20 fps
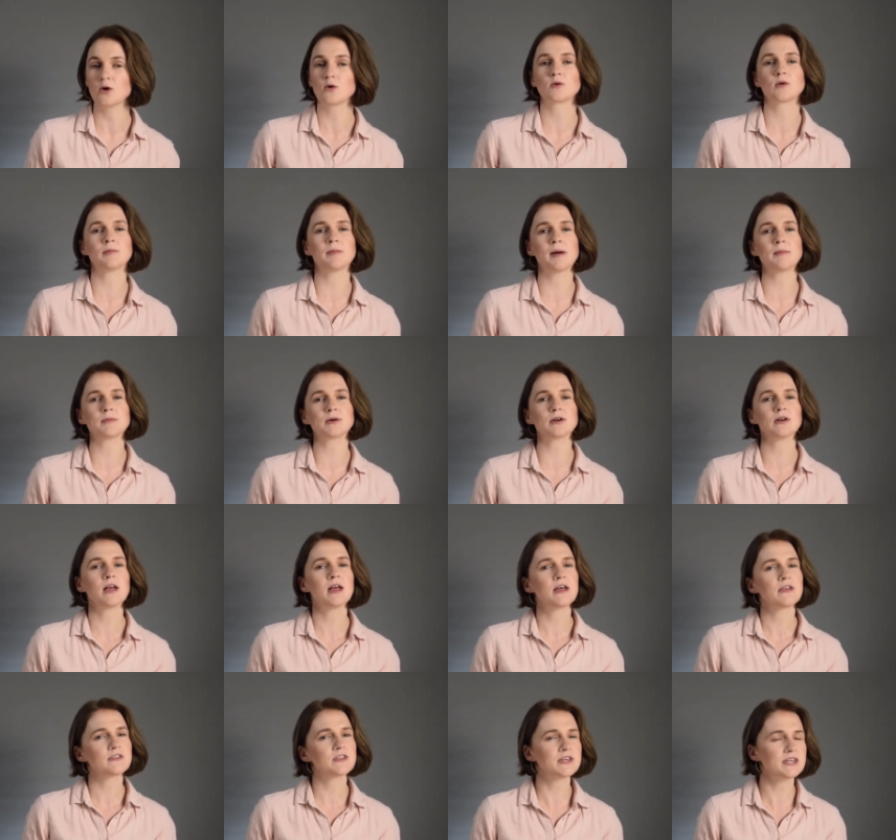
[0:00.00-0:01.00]
Remember,
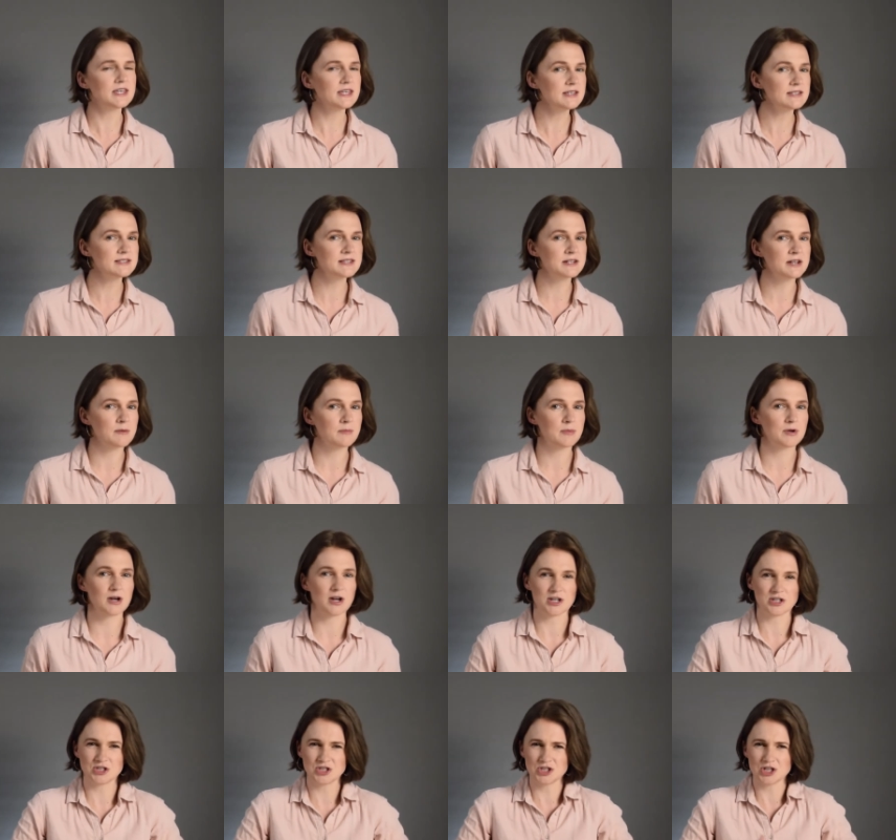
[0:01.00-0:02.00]
the key is a number,
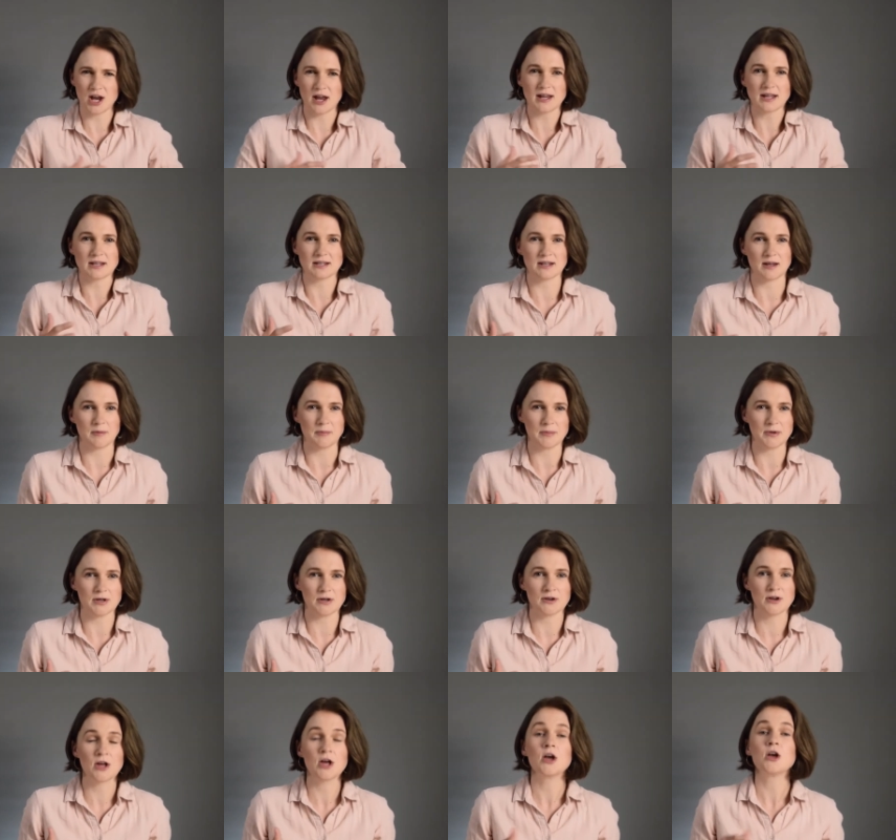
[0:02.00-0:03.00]
a giant
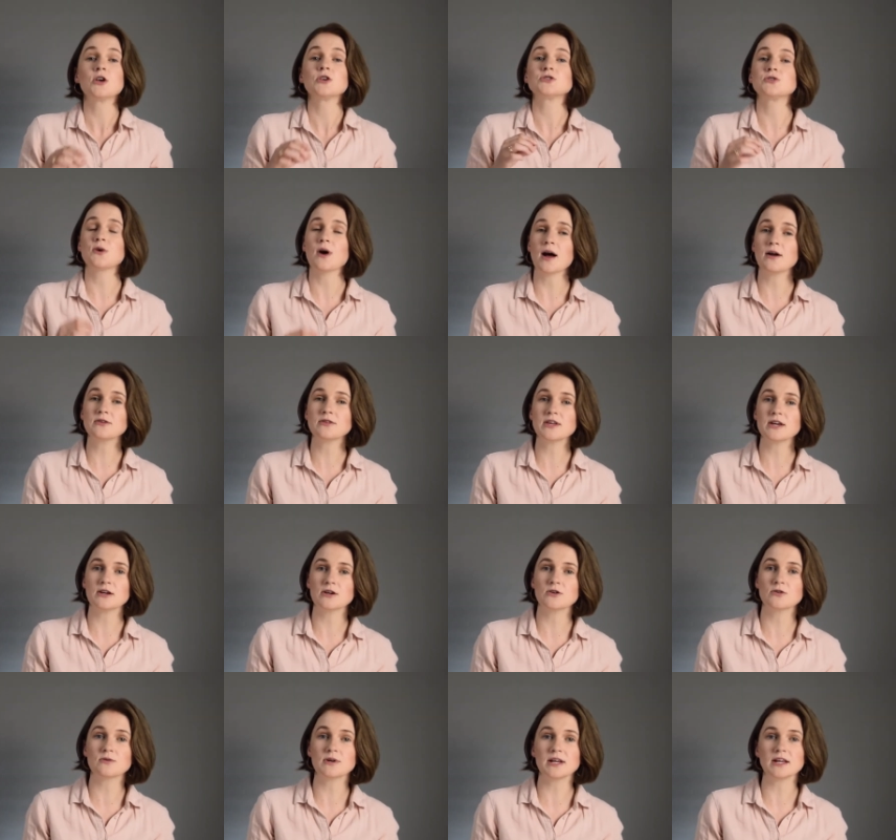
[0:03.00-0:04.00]
number. So, how do they
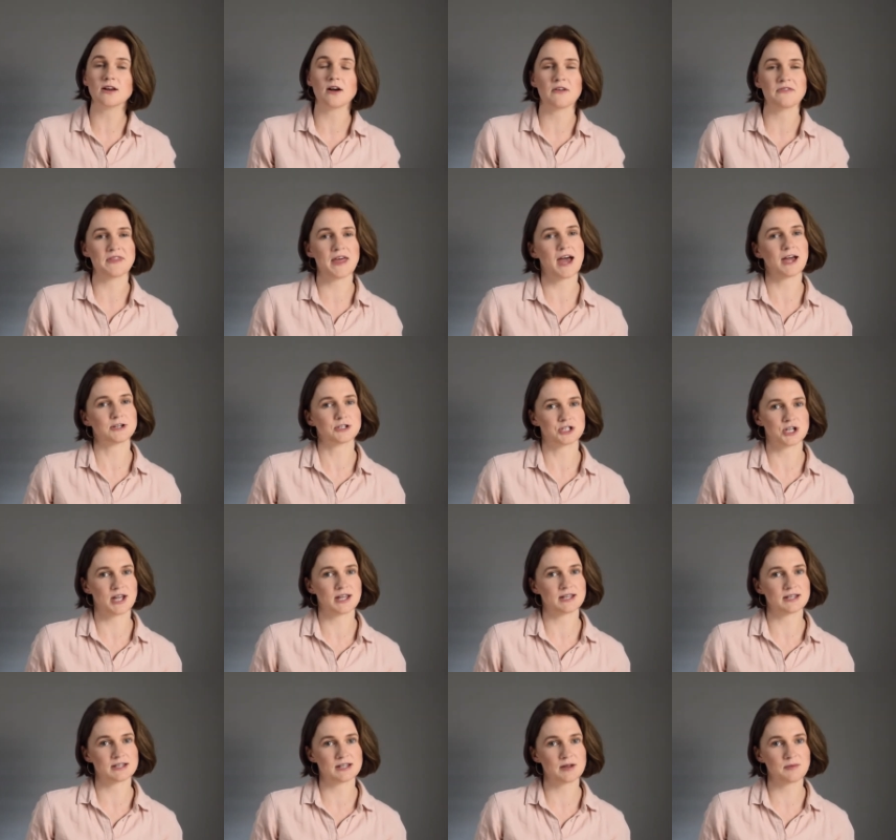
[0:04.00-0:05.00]
agree on that
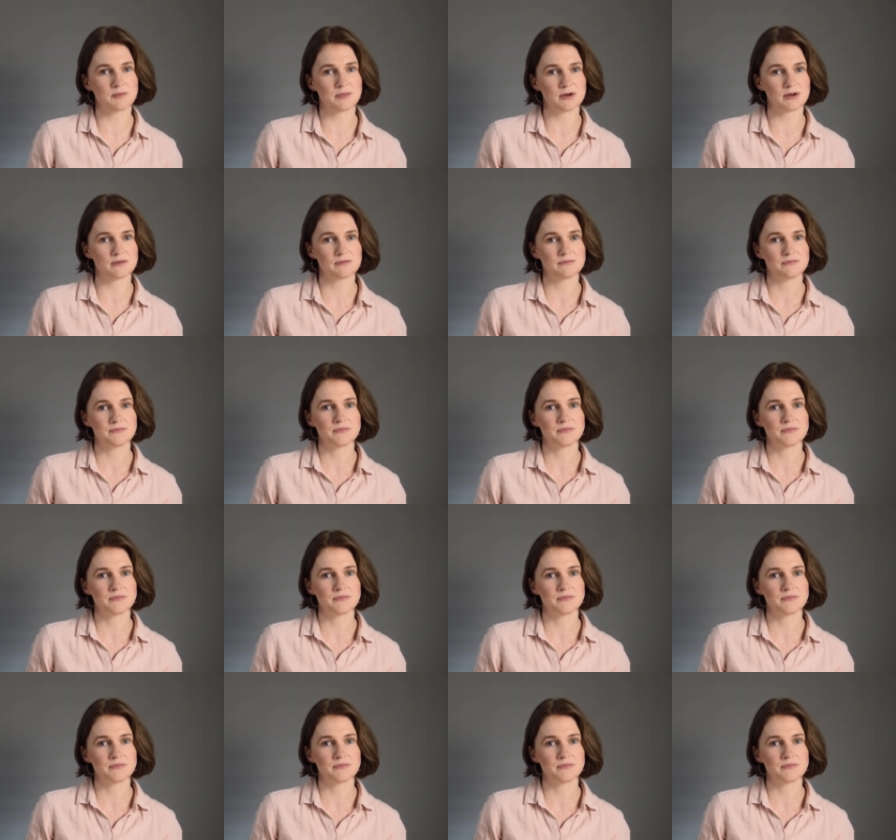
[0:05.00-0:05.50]
giant number?